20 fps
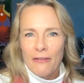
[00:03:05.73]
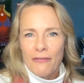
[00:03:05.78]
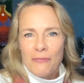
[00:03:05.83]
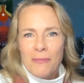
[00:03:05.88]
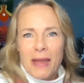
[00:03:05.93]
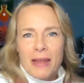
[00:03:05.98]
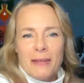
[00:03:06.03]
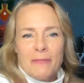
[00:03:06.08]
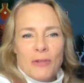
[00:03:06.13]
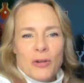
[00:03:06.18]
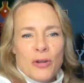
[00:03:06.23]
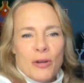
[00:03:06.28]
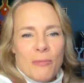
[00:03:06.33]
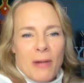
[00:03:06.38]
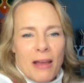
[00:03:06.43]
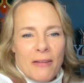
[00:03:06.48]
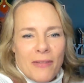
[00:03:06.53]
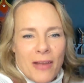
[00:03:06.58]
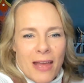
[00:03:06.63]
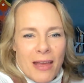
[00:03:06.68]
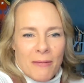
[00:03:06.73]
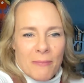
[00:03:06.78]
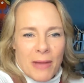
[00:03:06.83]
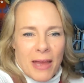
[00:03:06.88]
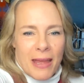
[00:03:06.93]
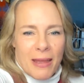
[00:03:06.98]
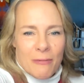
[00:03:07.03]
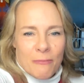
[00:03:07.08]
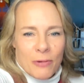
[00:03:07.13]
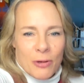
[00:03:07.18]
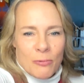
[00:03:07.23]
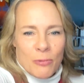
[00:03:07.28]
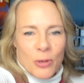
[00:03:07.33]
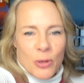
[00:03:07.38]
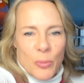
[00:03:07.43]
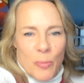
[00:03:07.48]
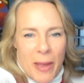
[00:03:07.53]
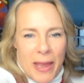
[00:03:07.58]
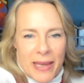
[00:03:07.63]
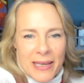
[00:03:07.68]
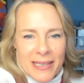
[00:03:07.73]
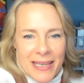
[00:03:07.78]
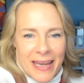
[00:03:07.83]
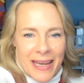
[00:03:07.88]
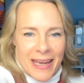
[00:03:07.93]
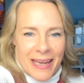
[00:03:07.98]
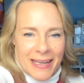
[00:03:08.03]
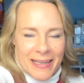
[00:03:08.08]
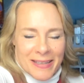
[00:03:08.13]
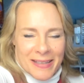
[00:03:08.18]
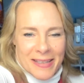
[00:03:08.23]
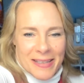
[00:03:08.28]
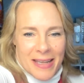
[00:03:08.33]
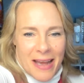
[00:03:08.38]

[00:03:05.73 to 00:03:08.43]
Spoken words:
room. I've got my woo-woo paintings.